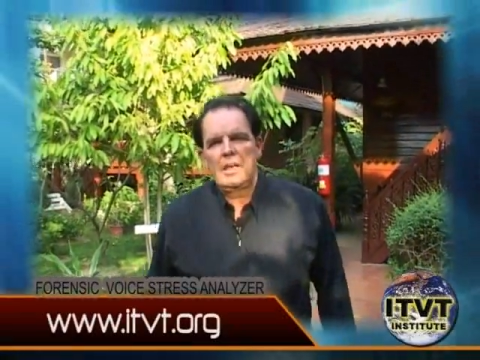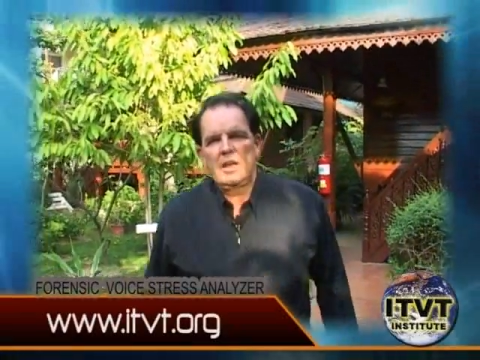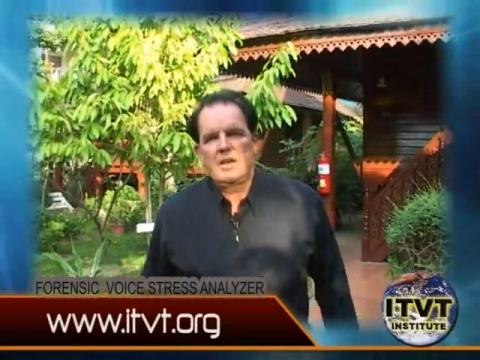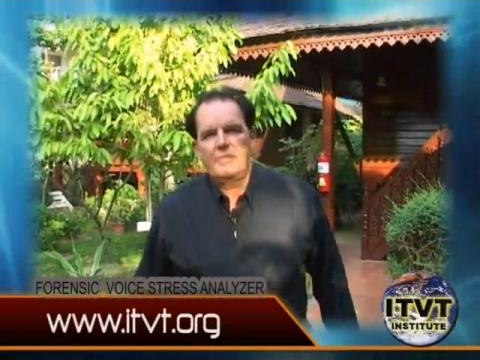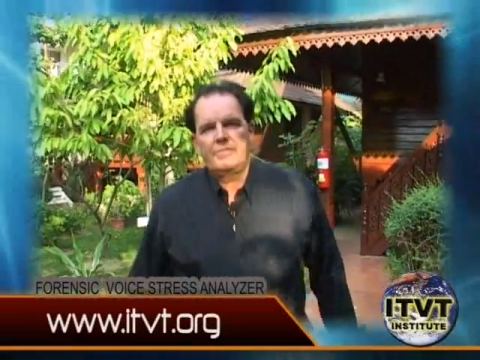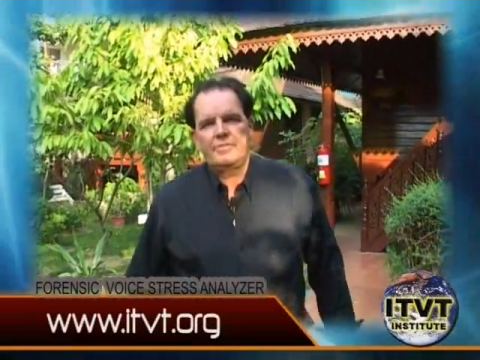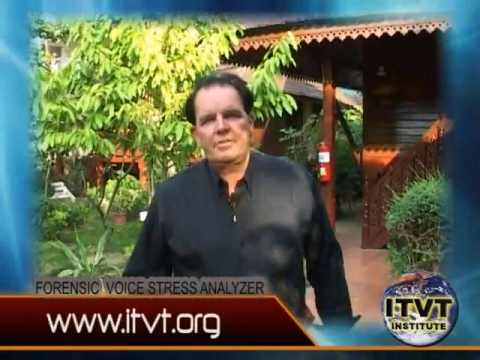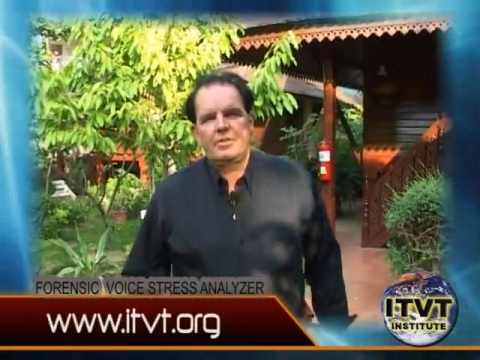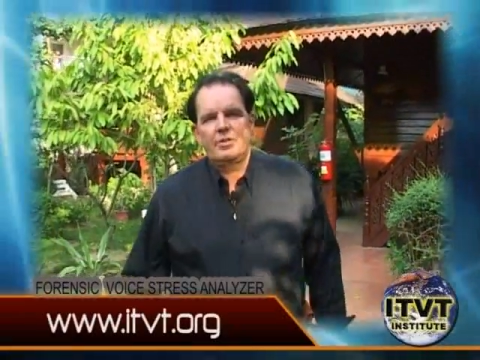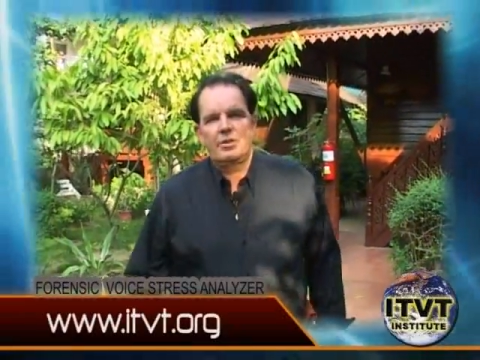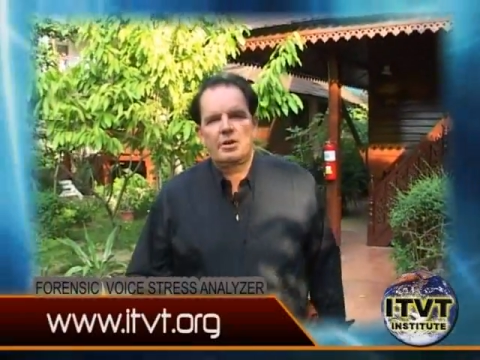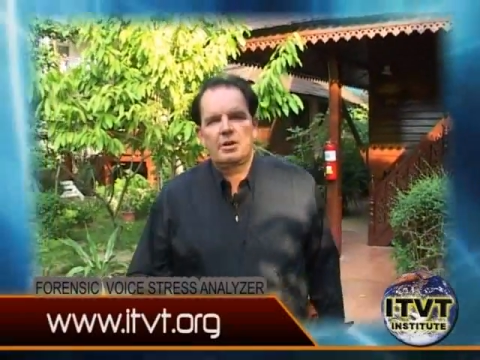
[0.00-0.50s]

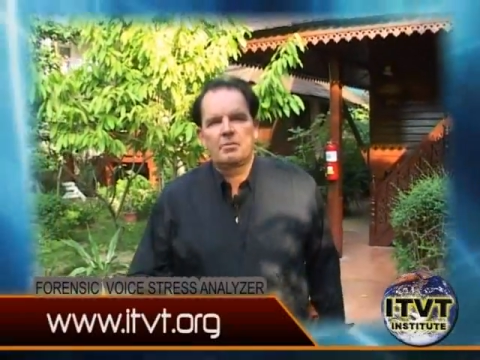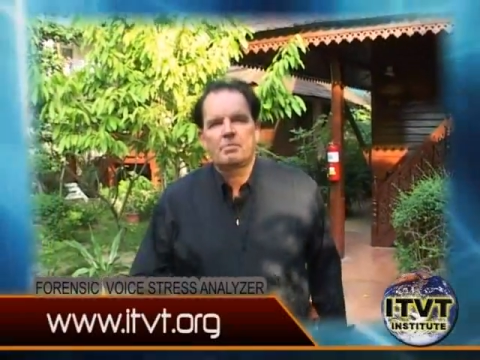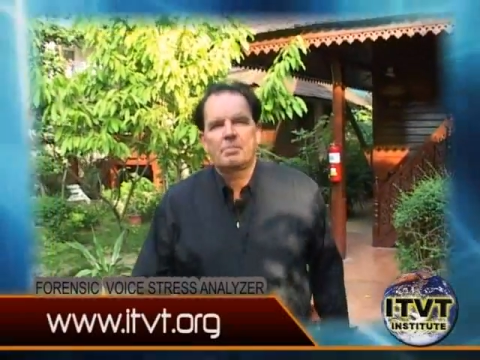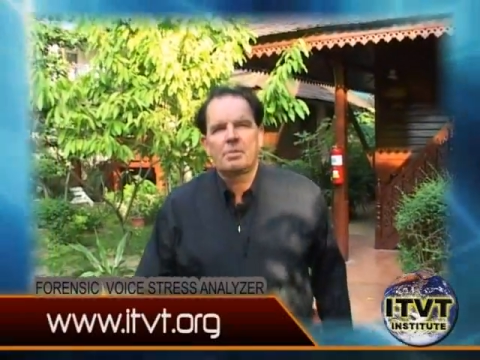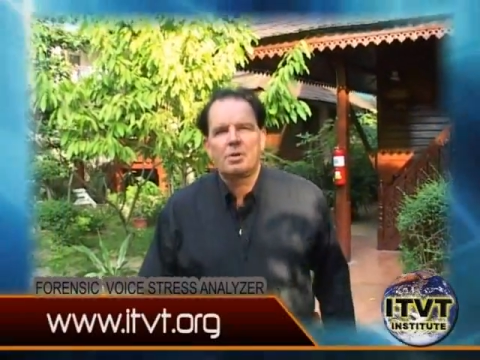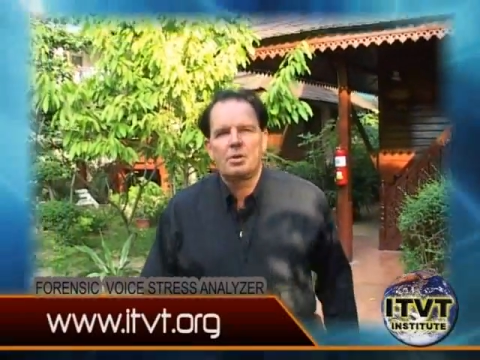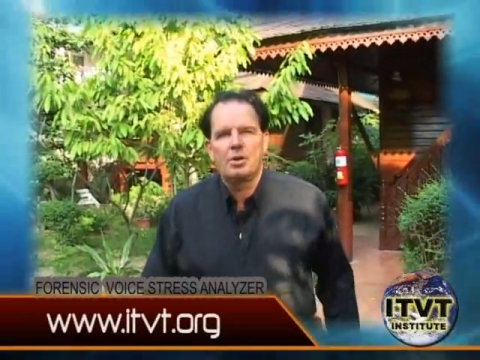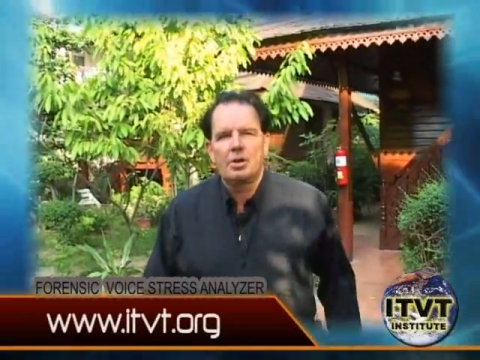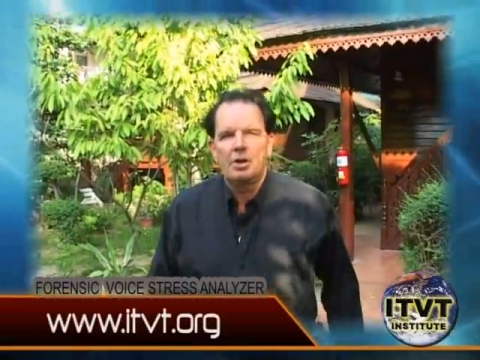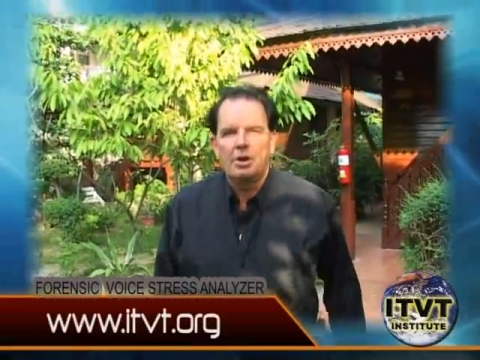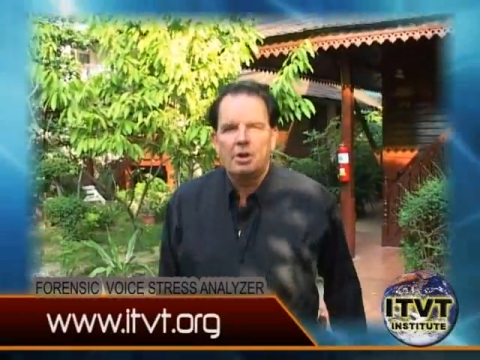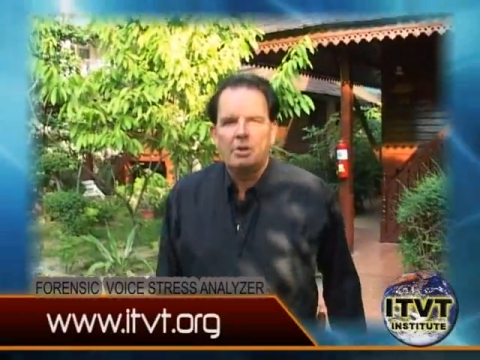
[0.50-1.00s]
If you're an
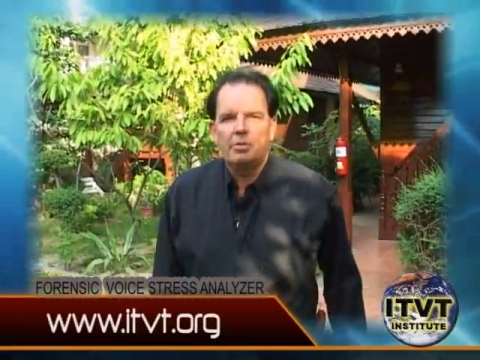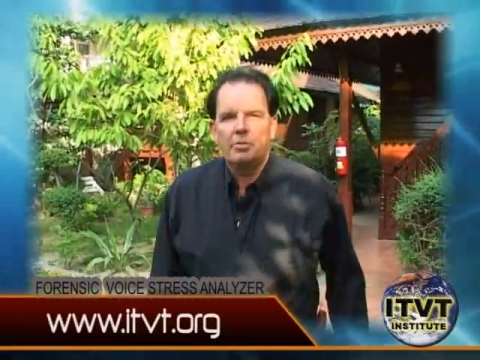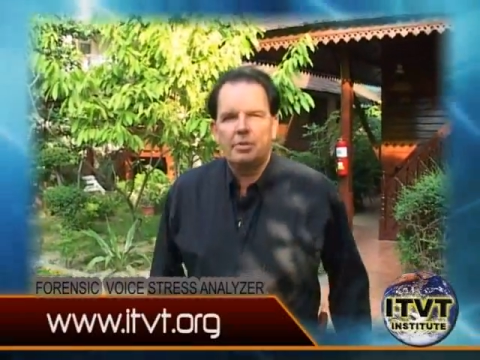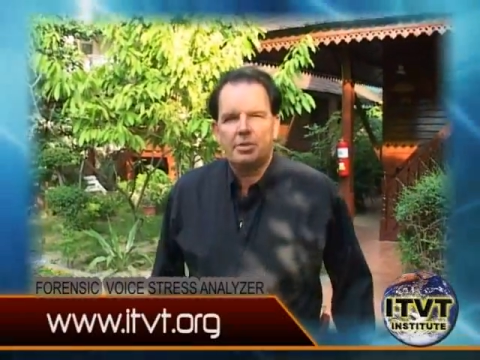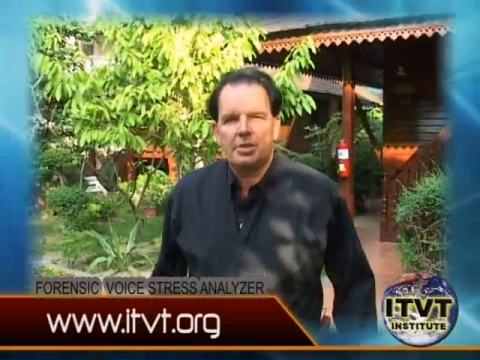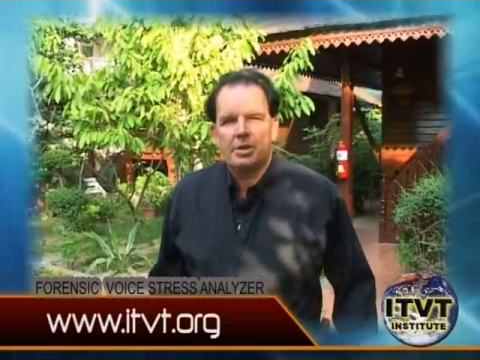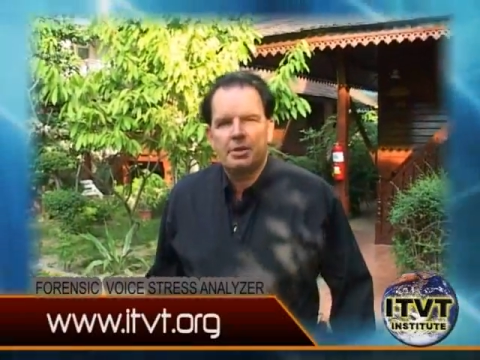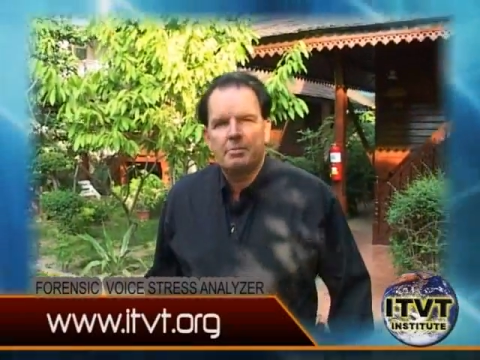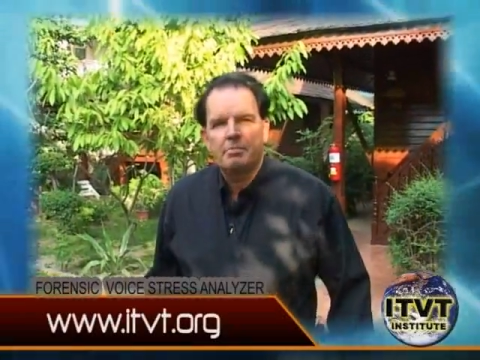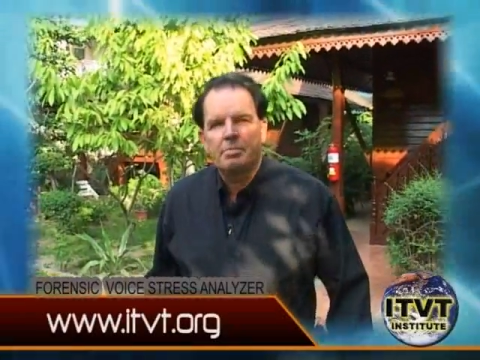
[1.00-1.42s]
employer with the